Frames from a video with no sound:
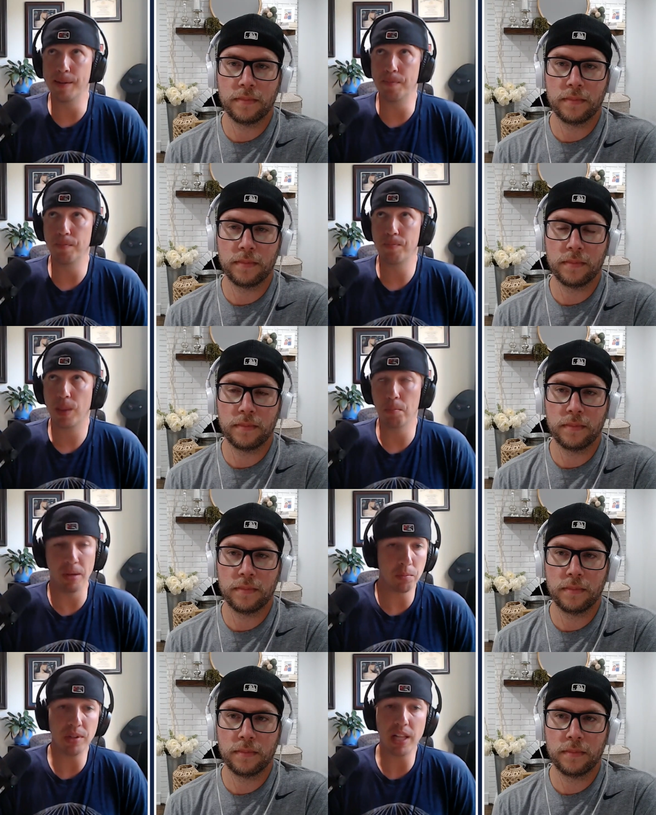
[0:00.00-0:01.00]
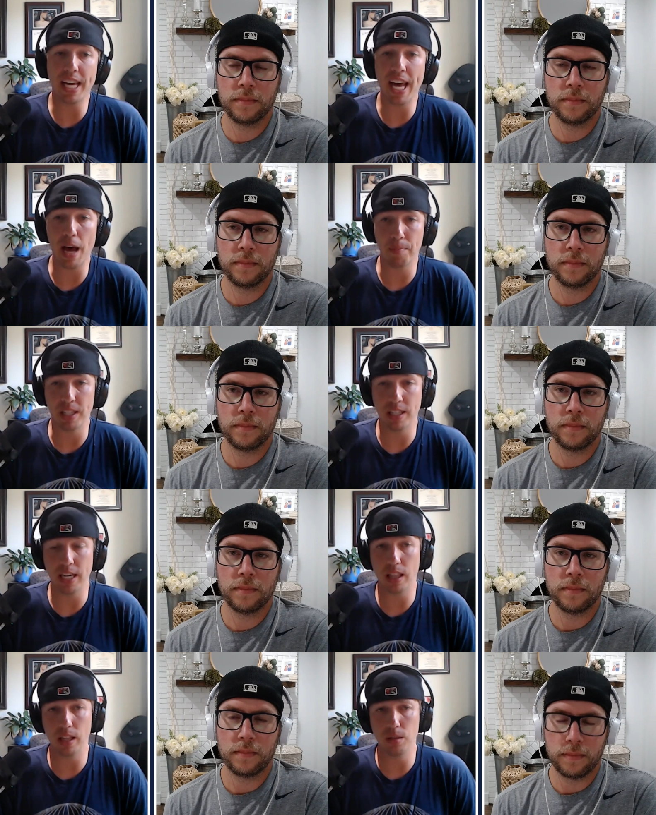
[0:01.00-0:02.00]
Speaker 1: um big play happy.
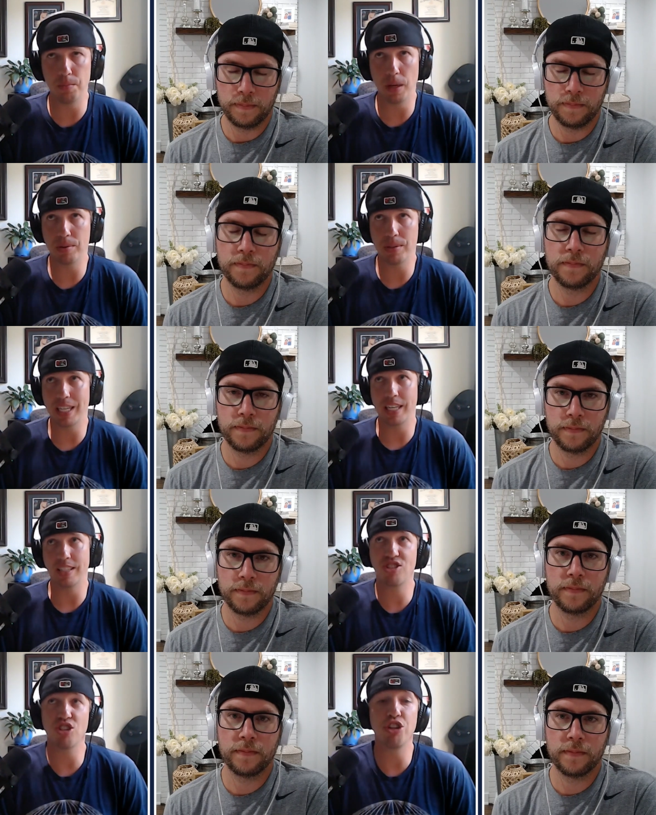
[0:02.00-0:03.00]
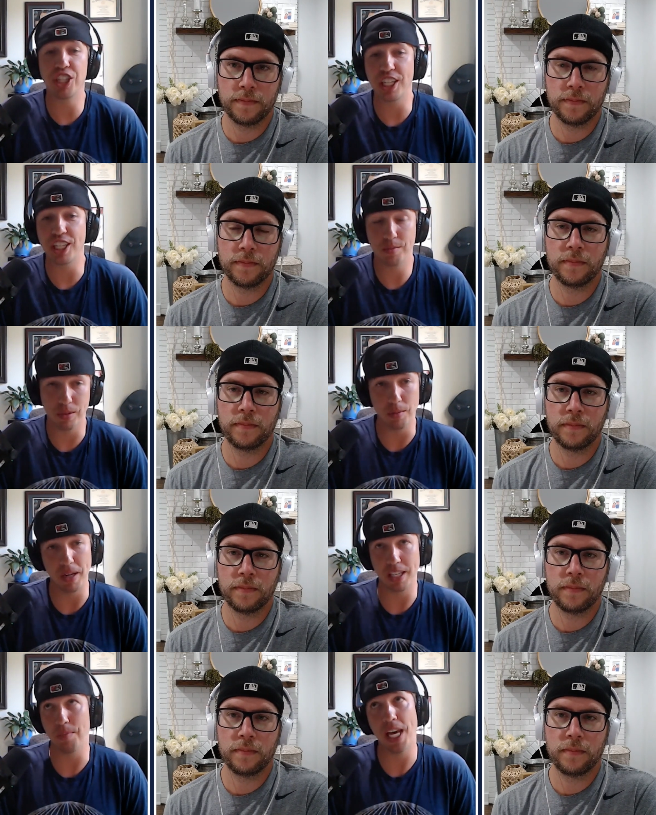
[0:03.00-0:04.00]
He got a little big play searchy. I'm
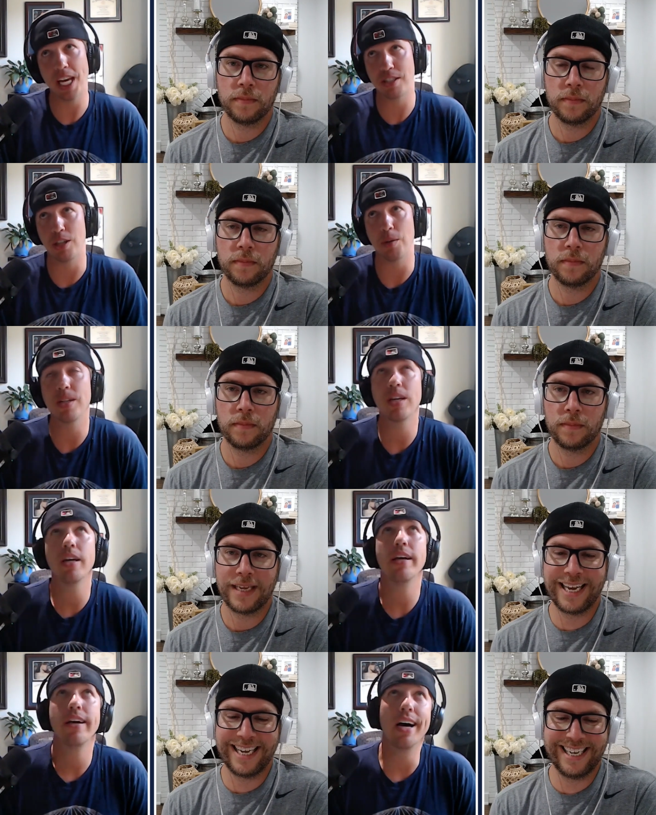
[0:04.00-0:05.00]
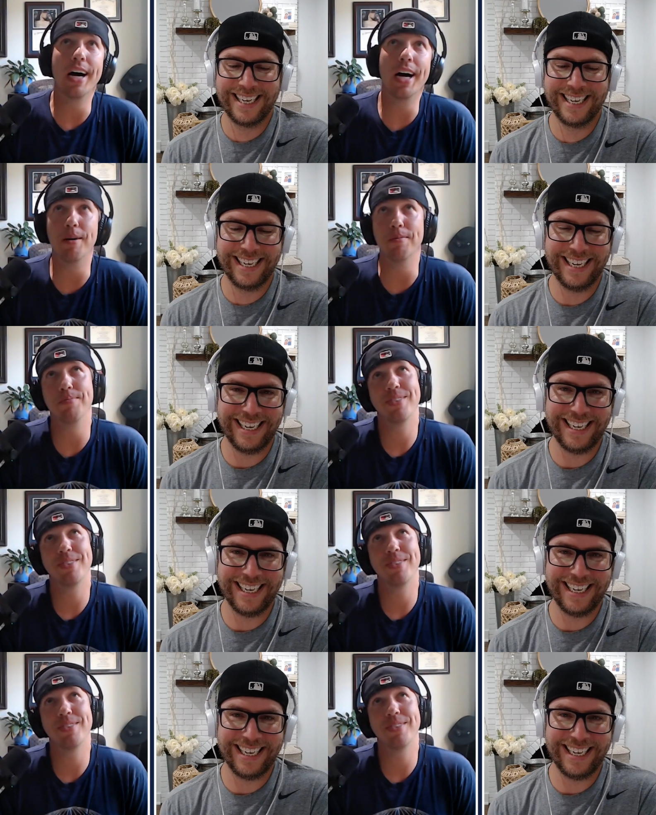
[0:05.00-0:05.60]
going to make up that term. Um,